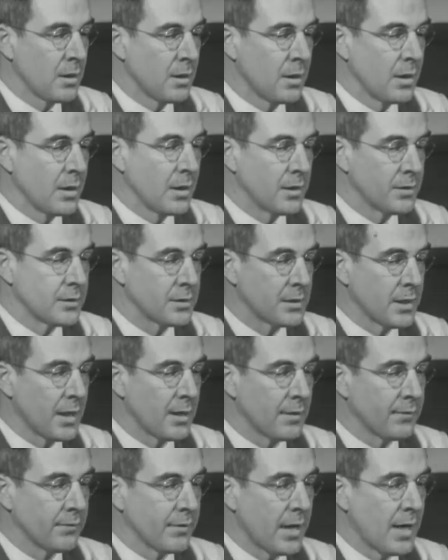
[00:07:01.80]
instead
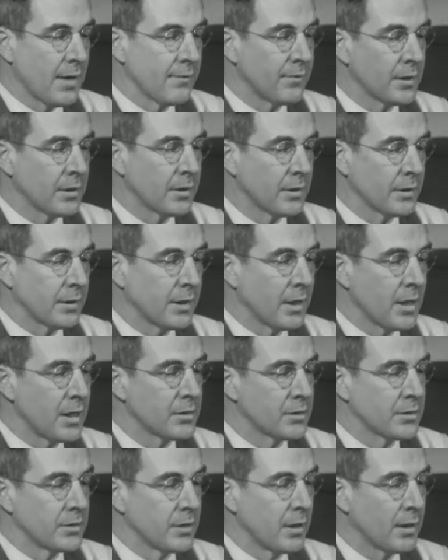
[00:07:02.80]
of having
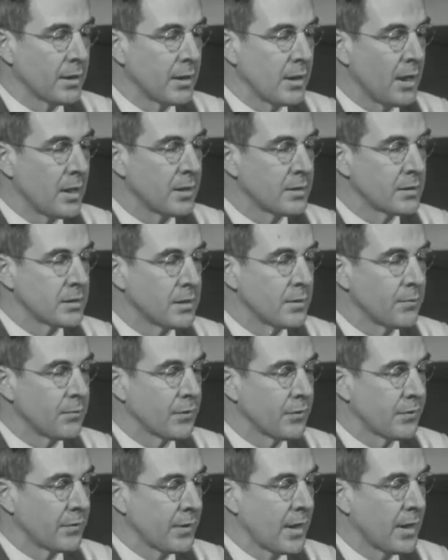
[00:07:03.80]
occasionally
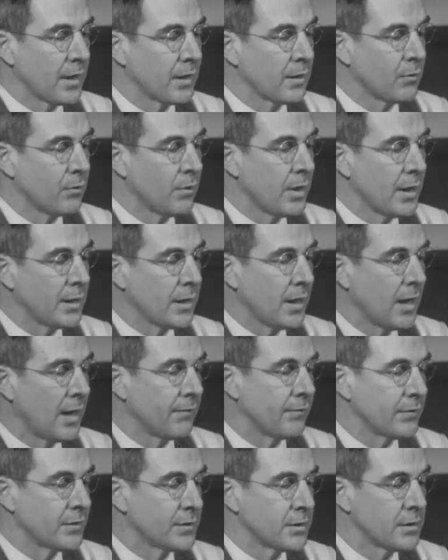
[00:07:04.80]
unsympathetic white
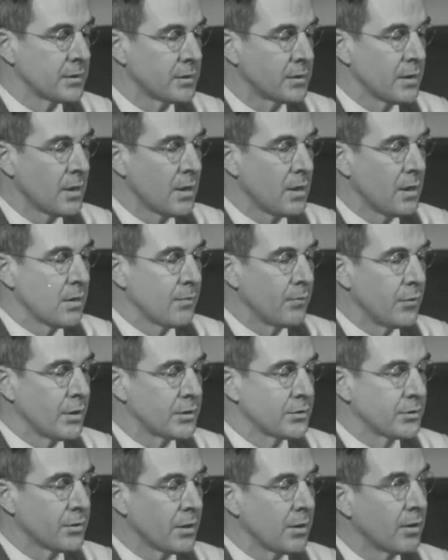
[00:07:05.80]
officers
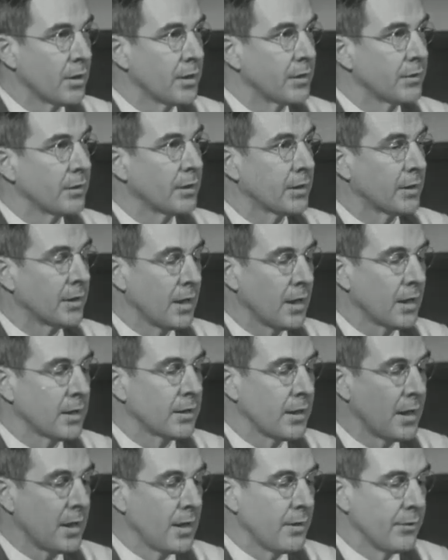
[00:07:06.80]
patrolling the colored
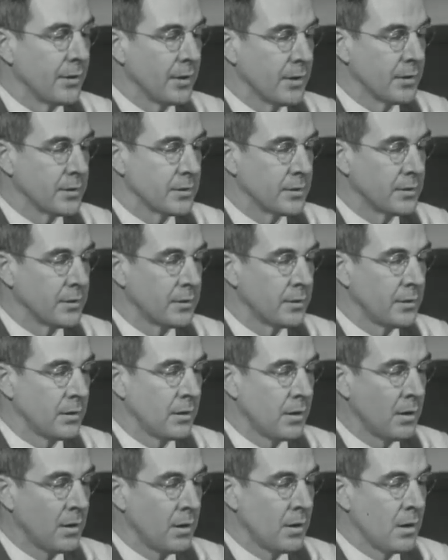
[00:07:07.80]
areas.
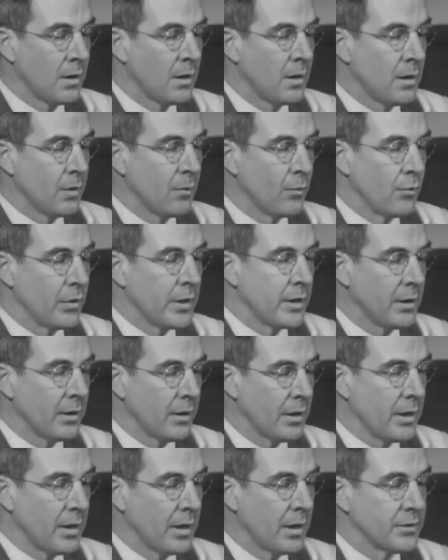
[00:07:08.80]
We
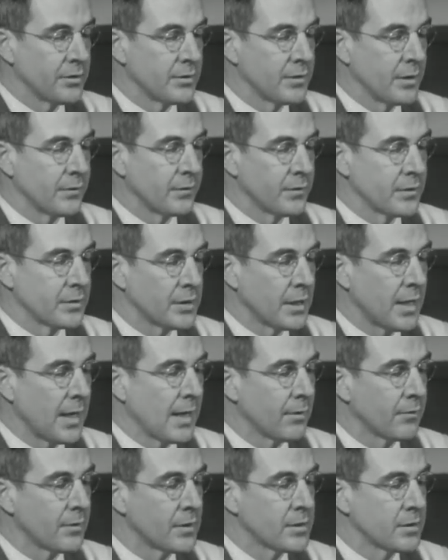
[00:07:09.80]
urge that the
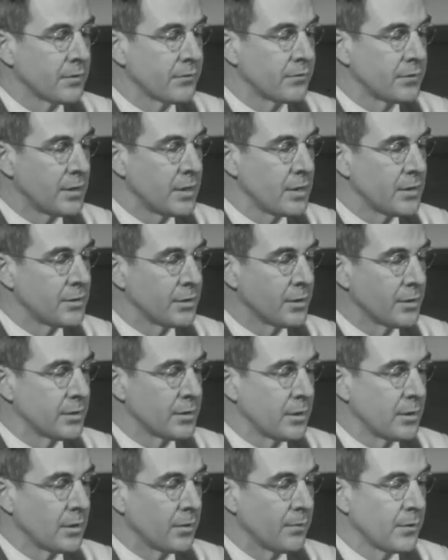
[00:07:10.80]
salaries of teachers
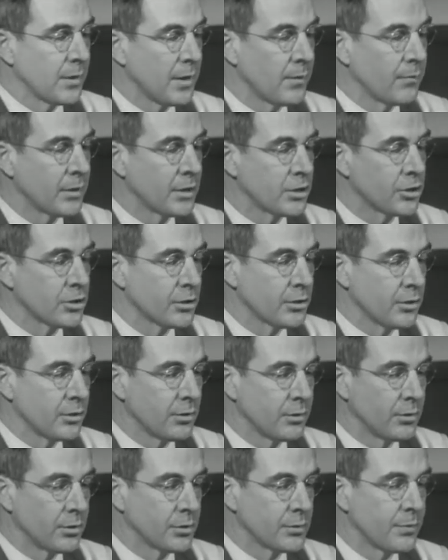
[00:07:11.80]
in the public
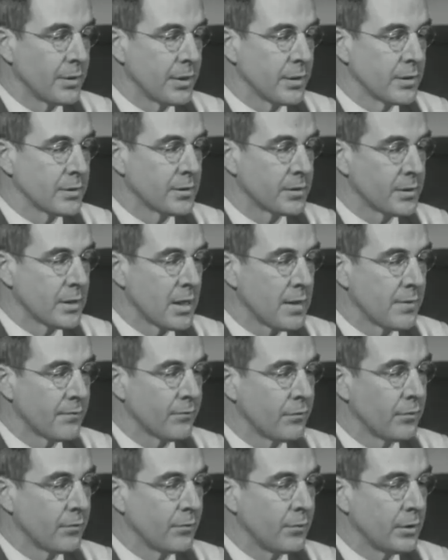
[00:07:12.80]
schools be the same
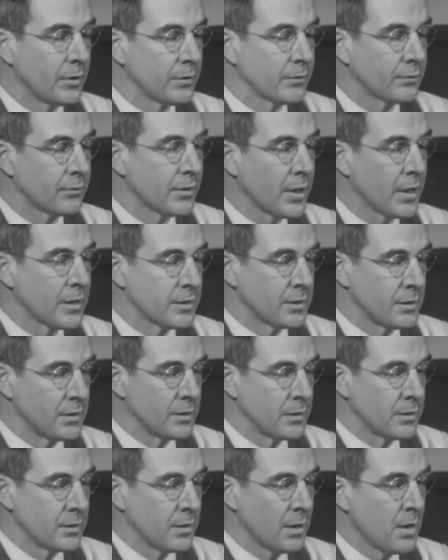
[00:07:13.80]
for both
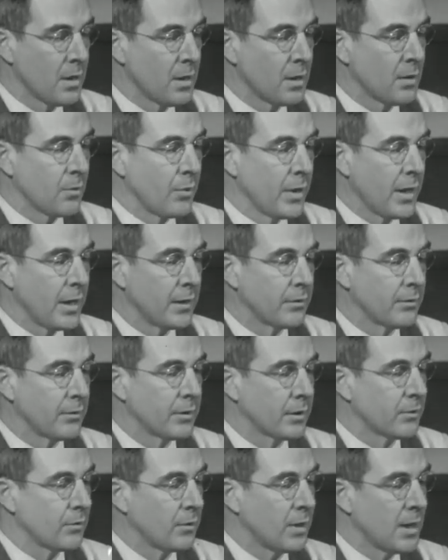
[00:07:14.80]
races, where the
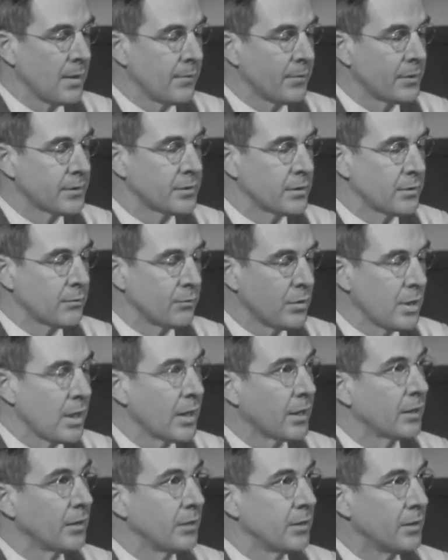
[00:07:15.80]
requirements and
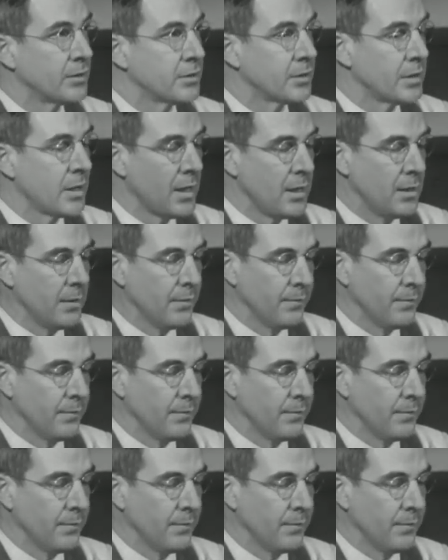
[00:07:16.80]
work are the same.